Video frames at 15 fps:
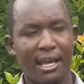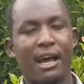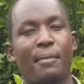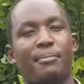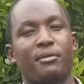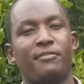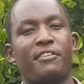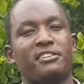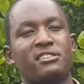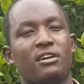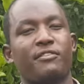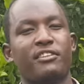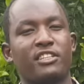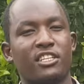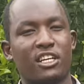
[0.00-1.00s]
a professor
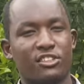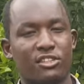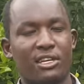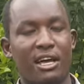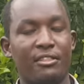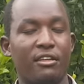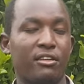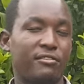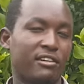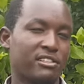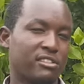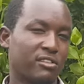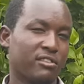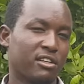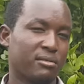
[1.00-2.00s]
of education at the
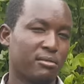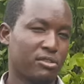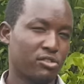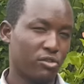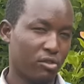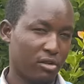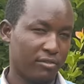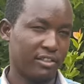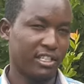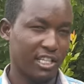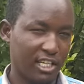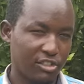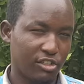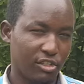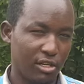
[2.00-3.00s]
University of Nairobi School of
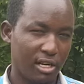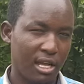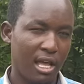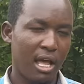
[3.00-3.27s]
Education,